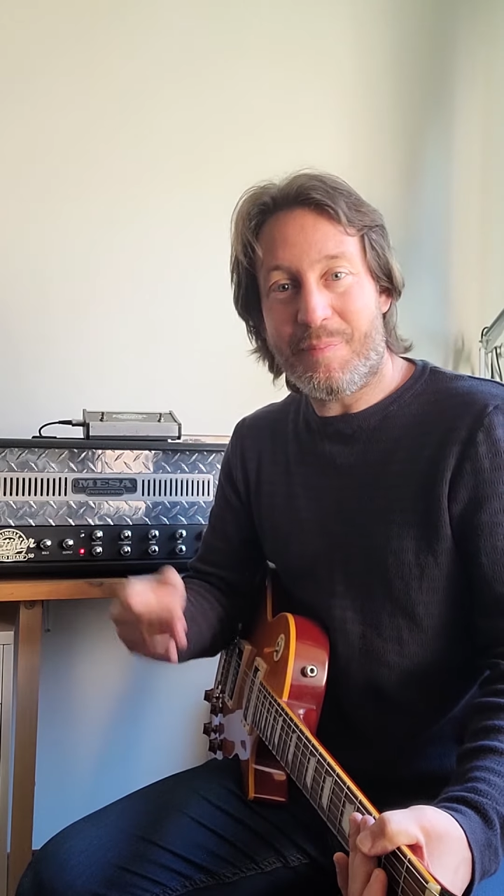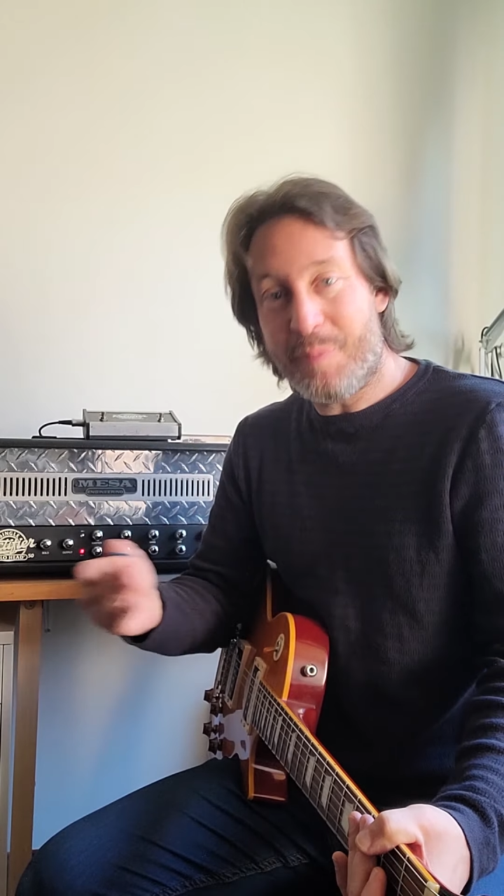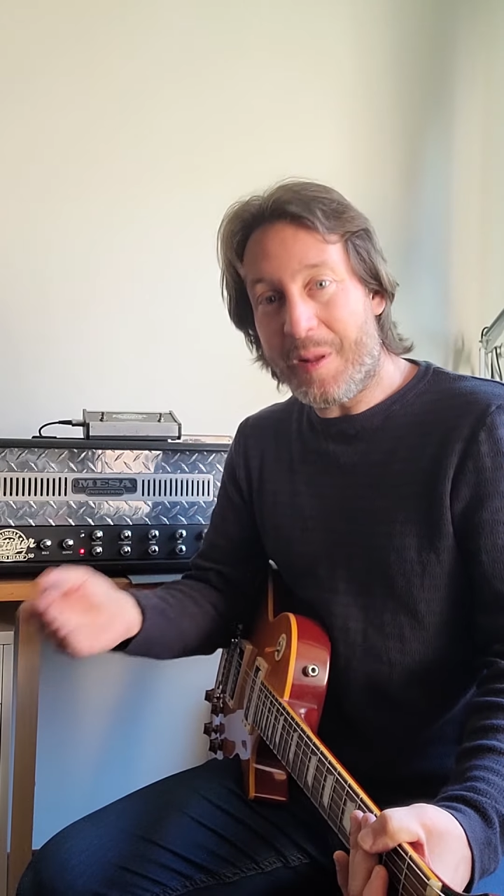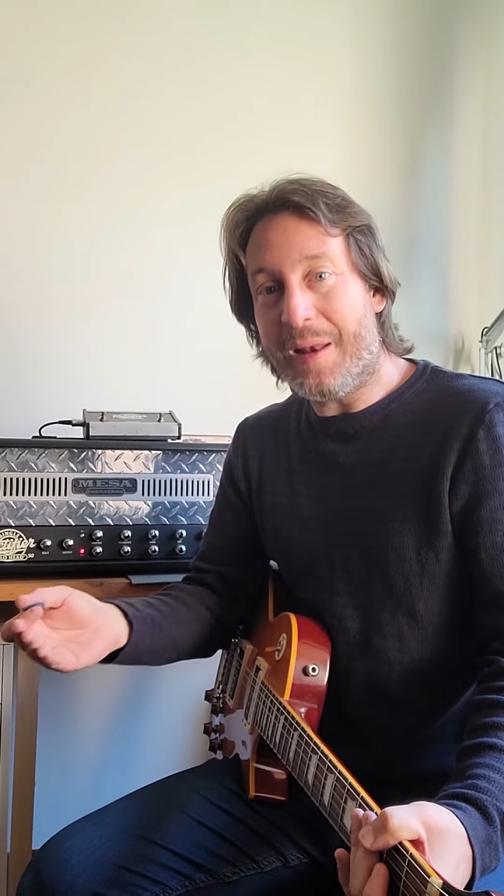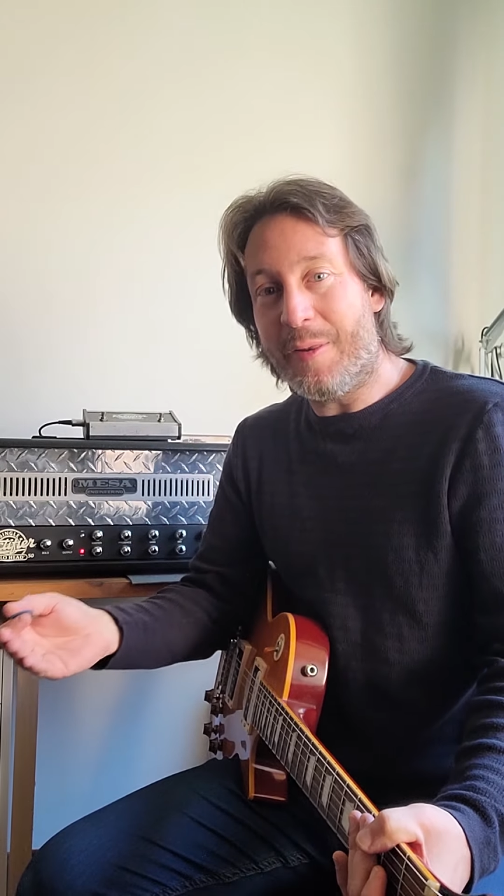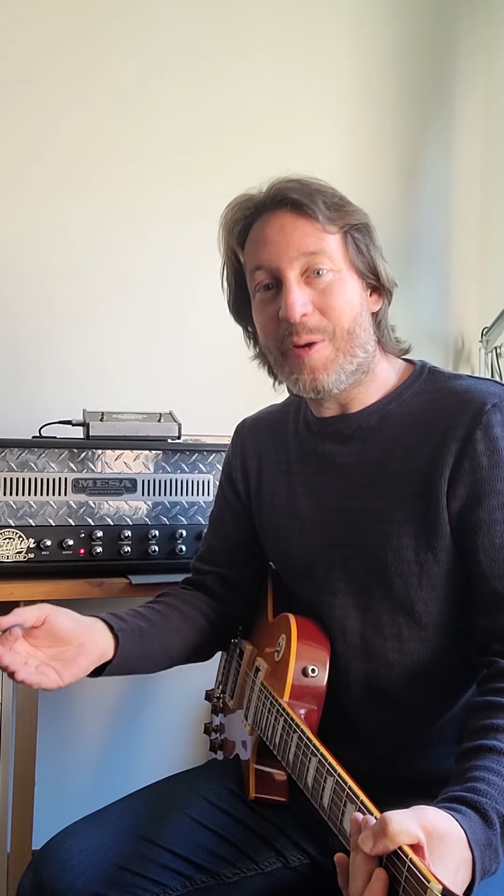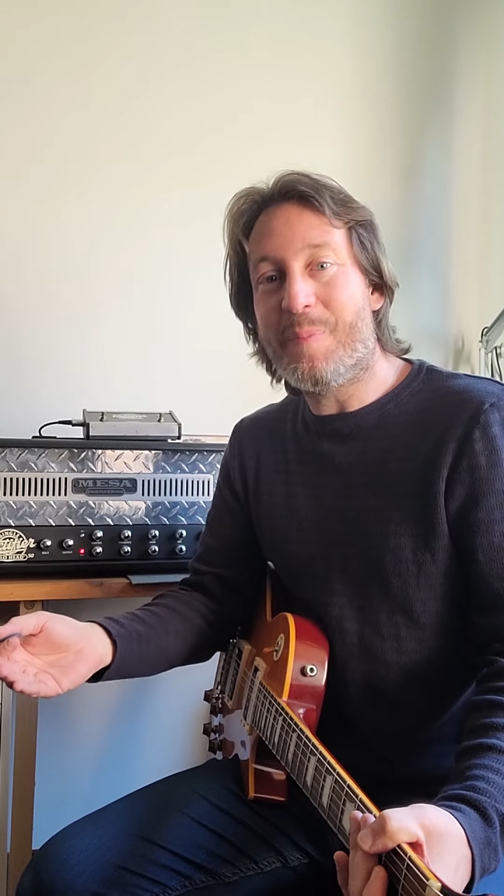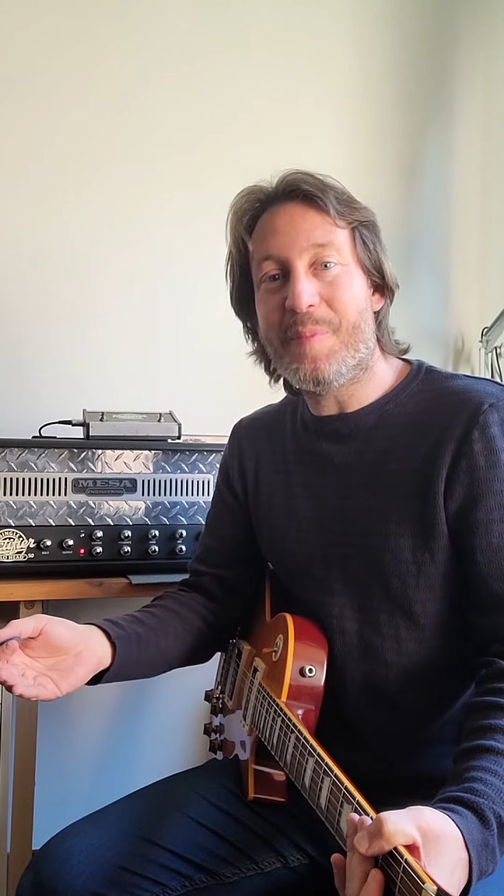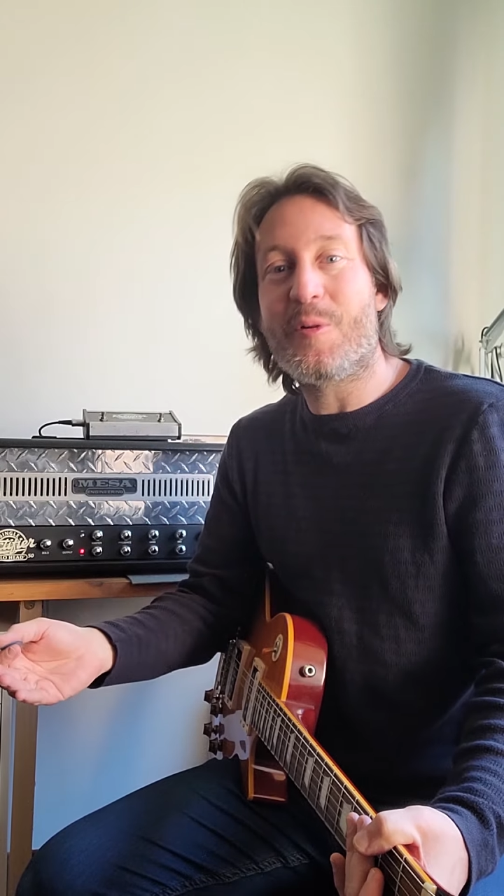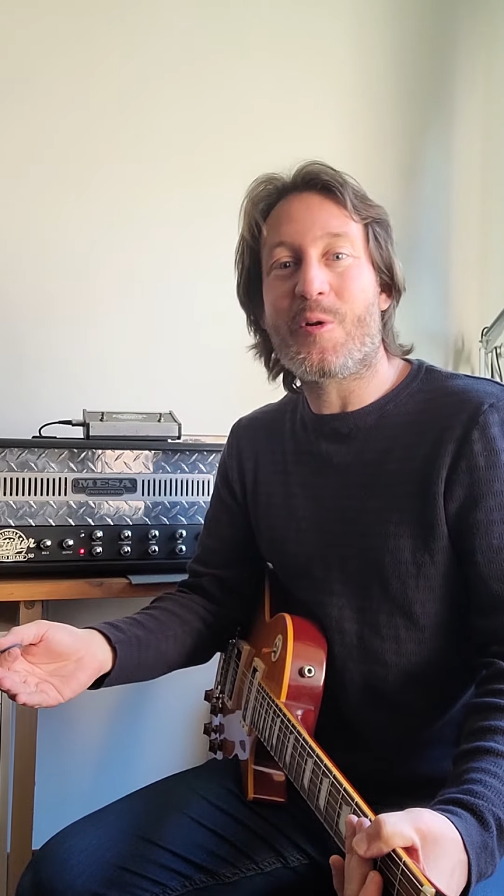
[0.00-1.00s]
A lot of
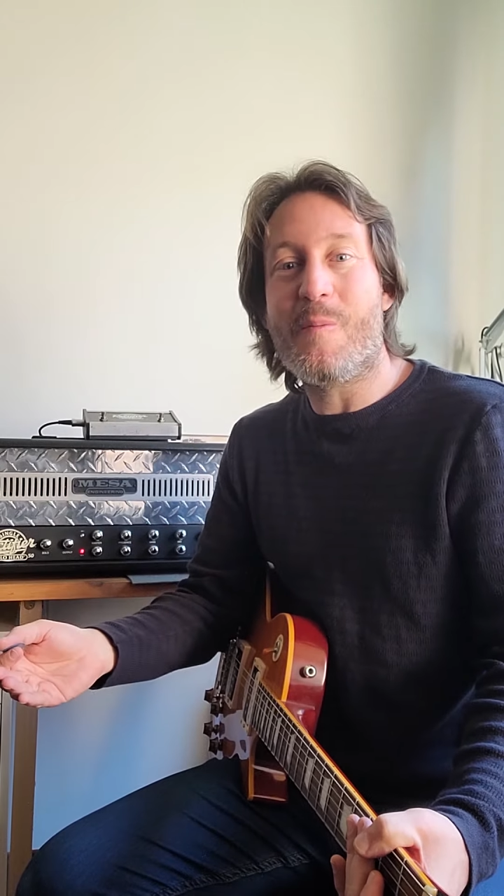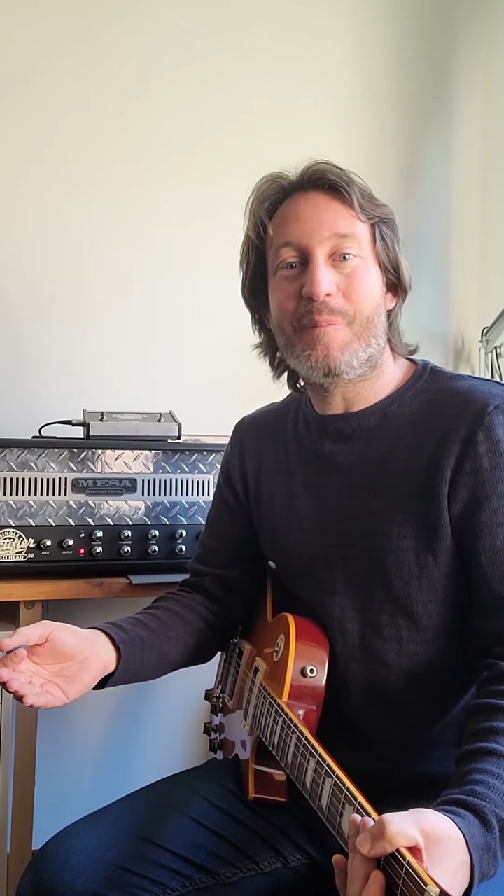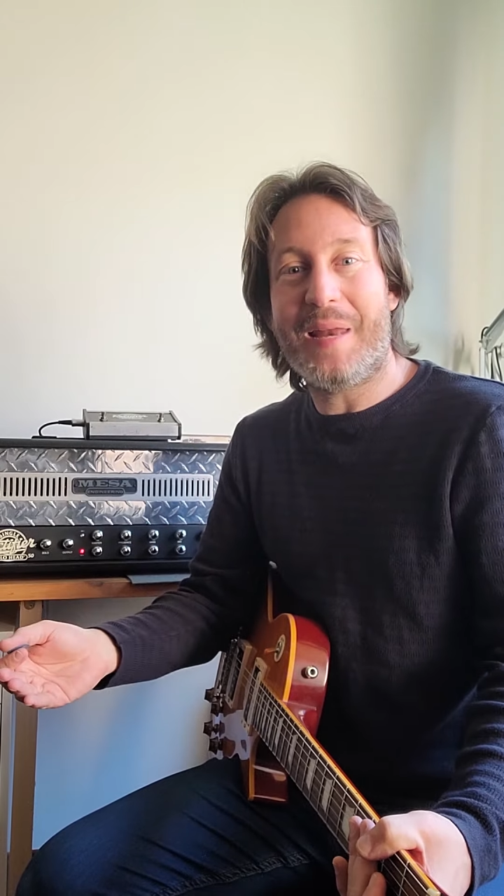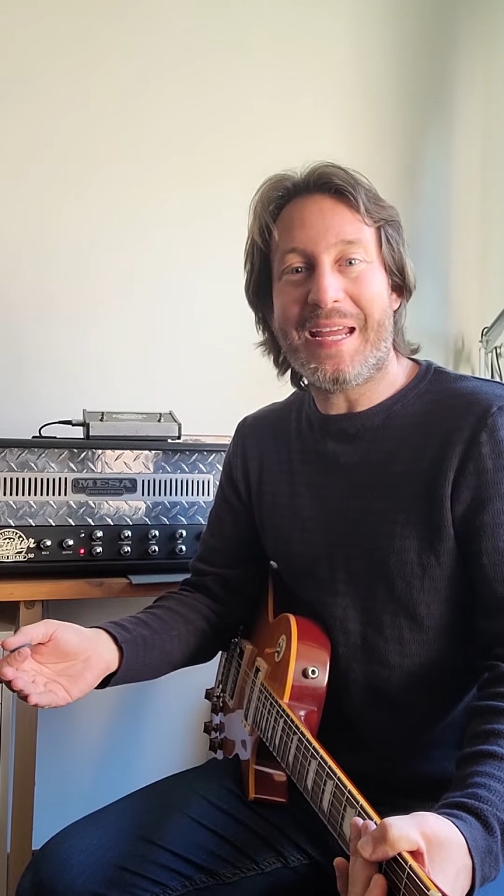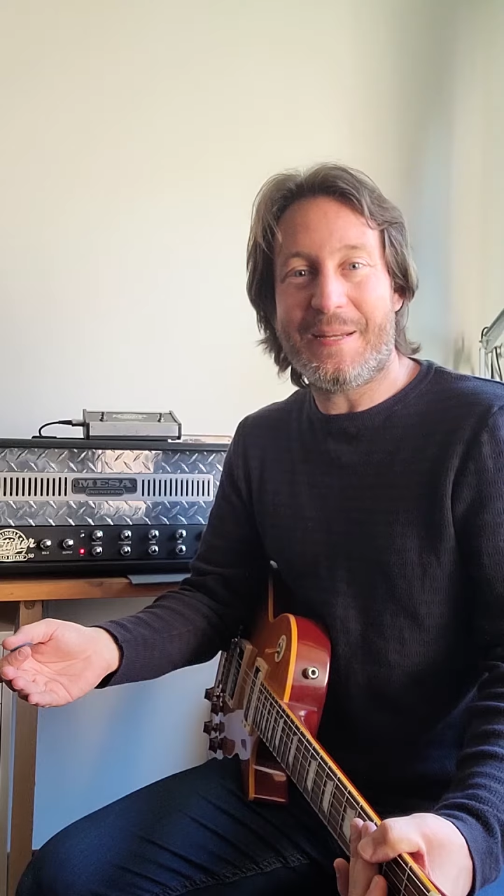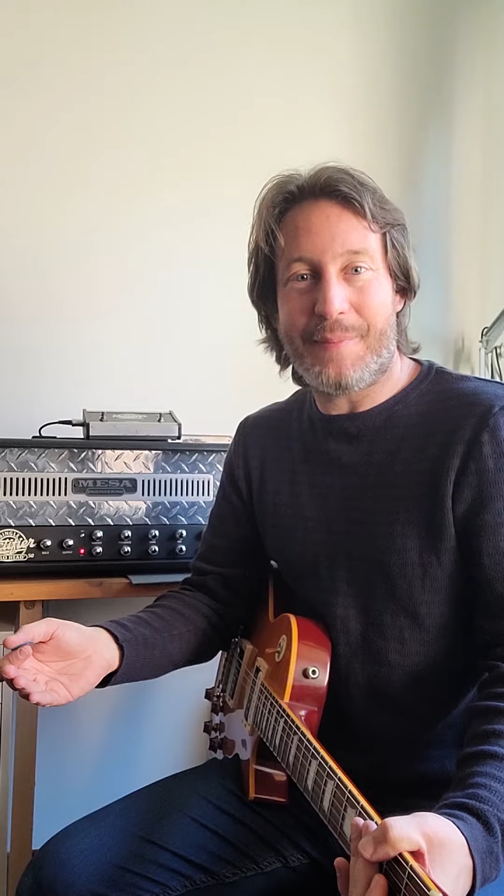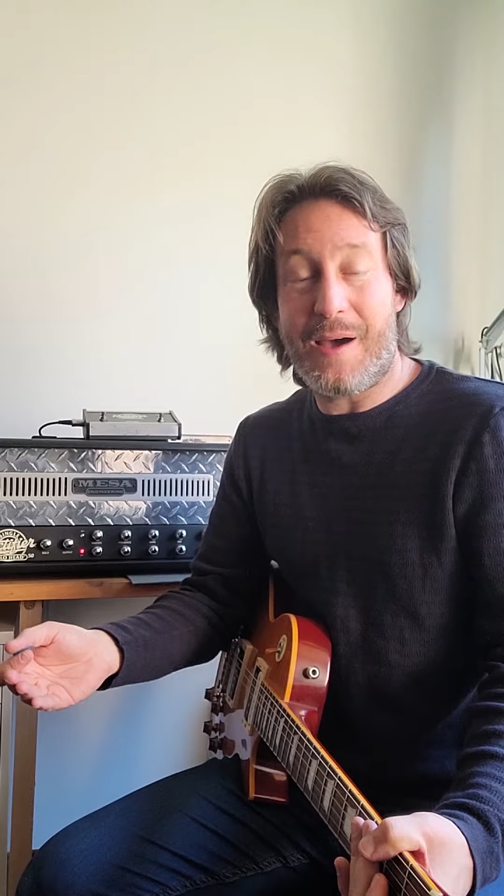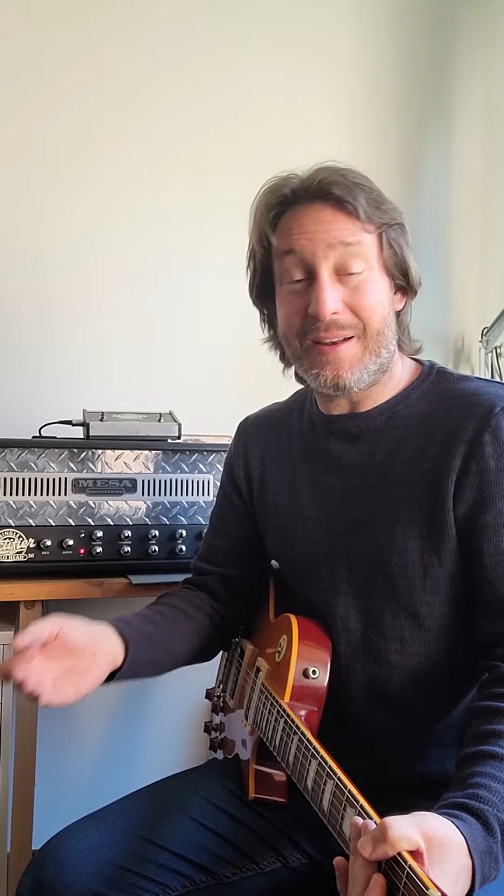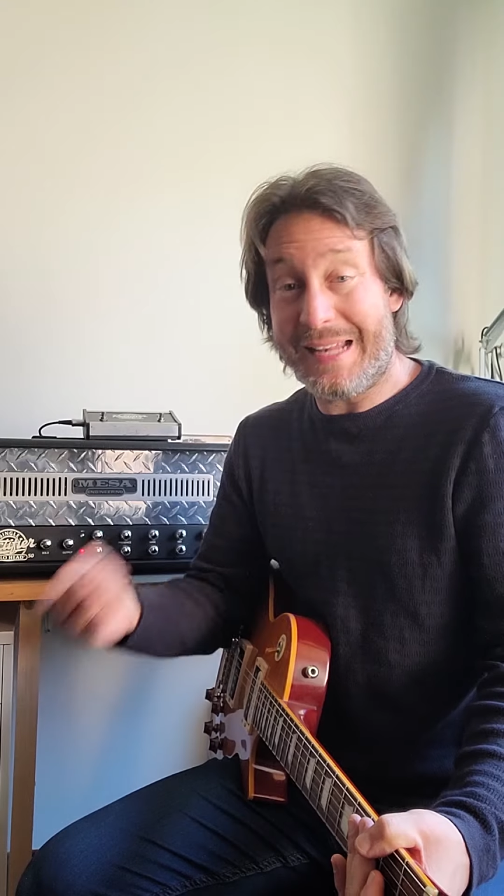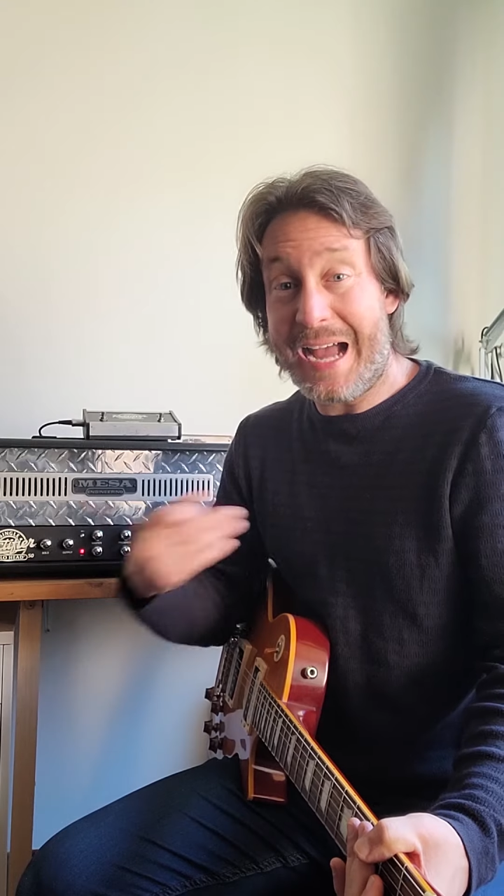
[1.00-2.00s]
people complain about it.